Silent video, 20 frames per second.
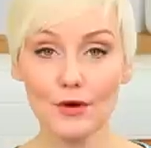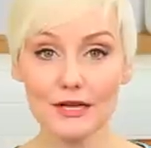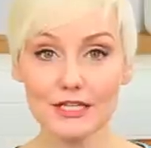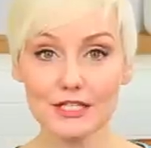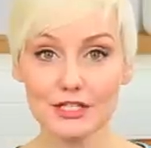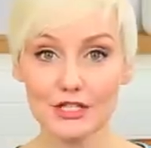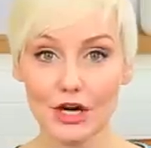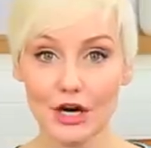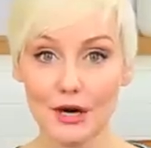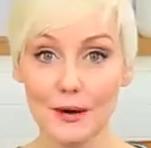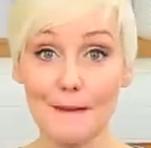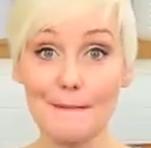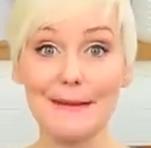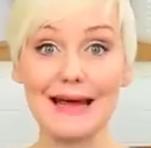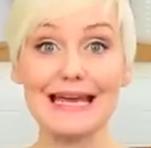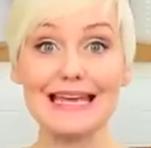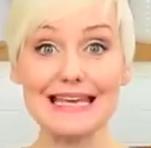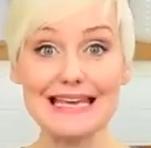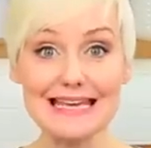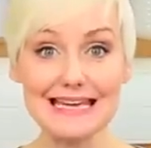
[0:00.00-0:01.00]
going to start
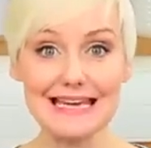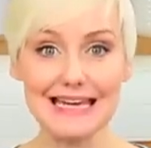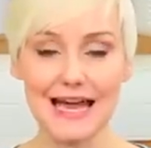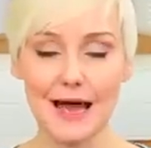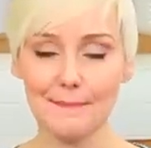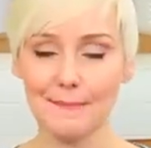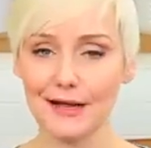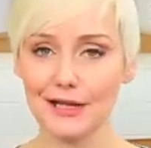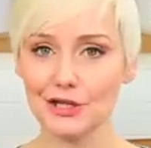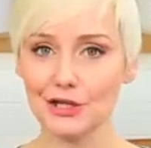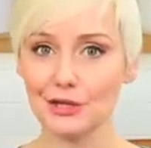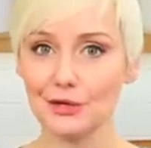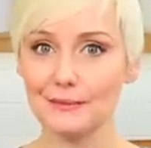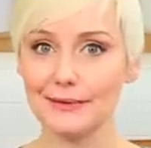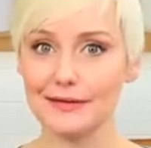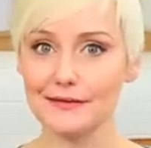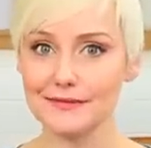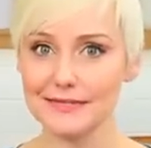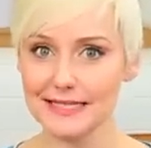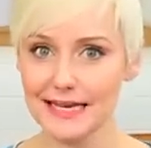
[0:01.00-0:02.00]
by heating up a little
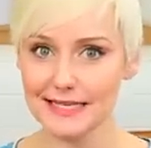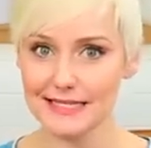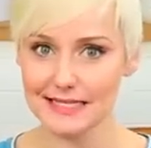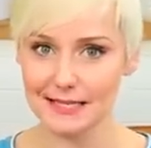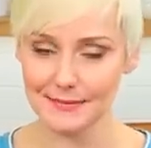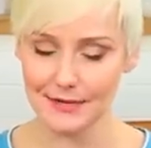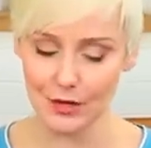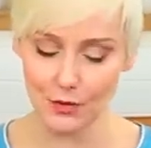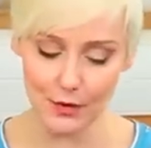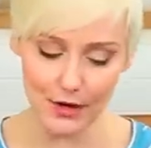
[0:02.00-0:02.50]
bit of sesame